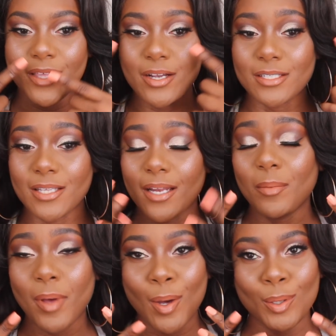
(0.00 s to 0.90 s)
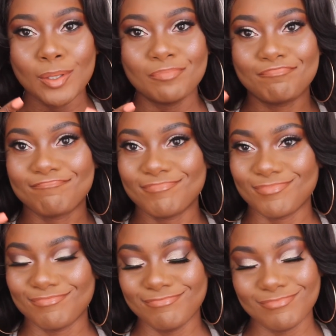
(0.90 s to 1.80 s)
Their setting powder,
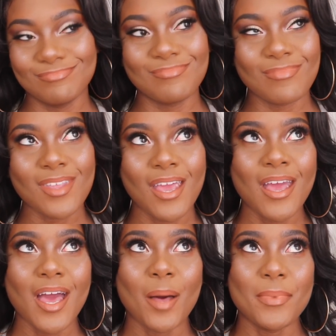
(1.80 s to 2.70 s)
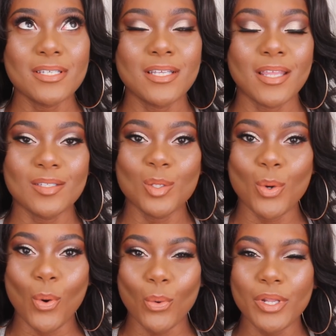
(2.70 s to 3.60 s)
I must say that's
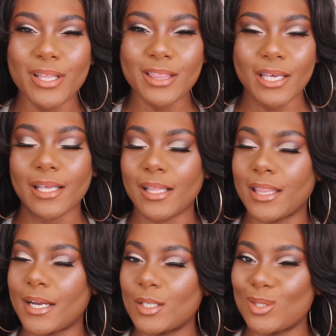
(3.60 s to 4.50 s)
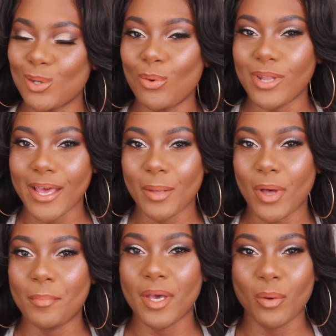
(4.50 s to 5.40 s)
the only thing that I don't like
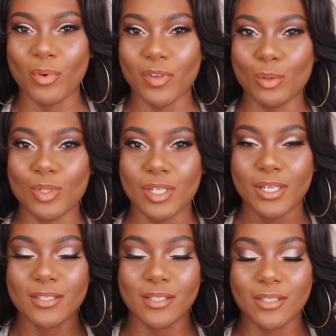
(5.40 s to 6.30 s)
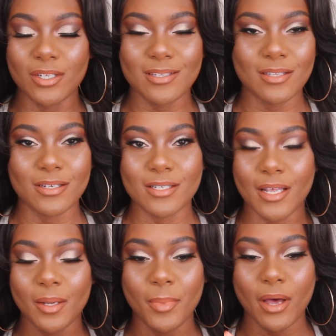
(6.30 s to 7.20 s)
about Makeup Revolution is just their
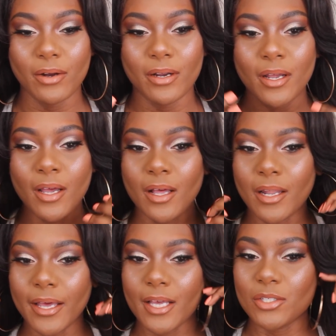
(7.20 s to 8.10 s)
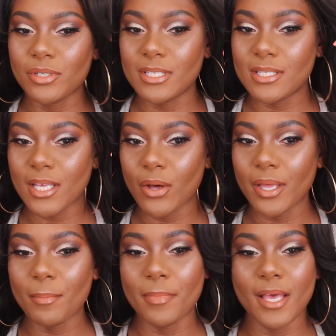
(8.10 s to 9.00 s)
setting powder. Like, as you can tell,
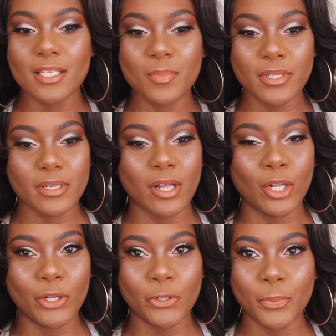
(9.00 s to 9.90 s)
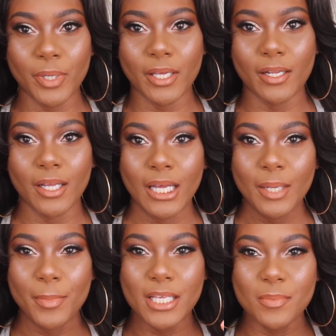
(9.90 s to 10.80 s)
it makes me look a little bit,
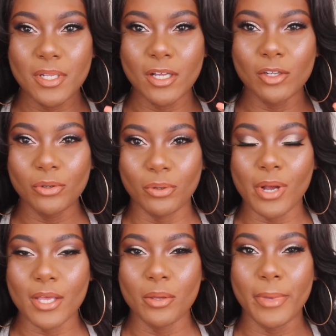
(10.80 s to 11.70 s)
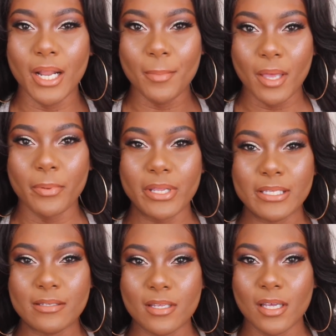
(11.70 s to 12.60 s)
makes me look a little gray. You may not be able
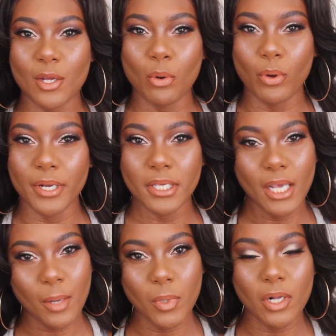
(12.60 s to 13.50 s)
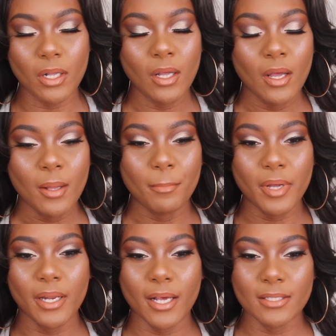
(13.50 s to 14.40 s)
to see it on camera,
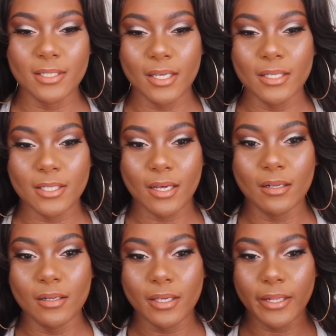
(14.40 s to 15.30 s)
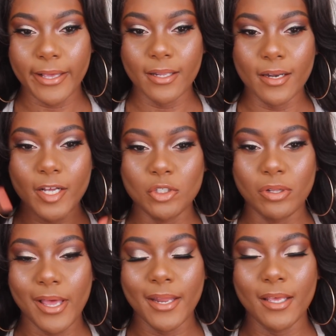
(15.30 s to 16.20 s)
but I did take a look in like in
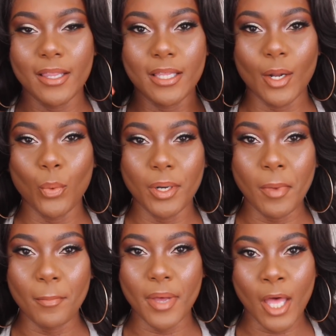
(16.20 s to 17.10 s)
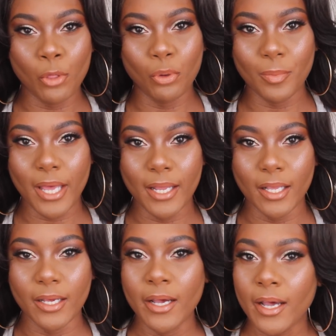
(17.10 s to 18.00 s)
natural lighting, and then I went in my bathroom
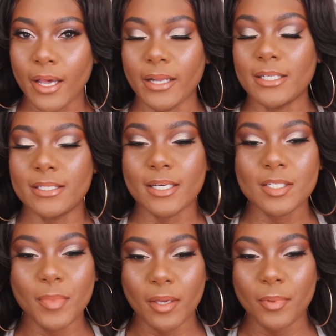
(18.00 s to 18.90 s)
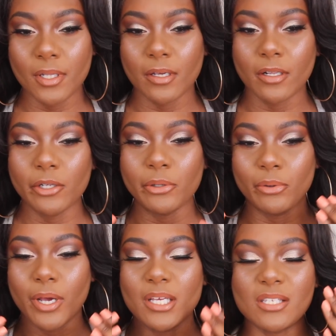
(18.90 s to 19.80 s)
lighting, and it does make me look a little gray.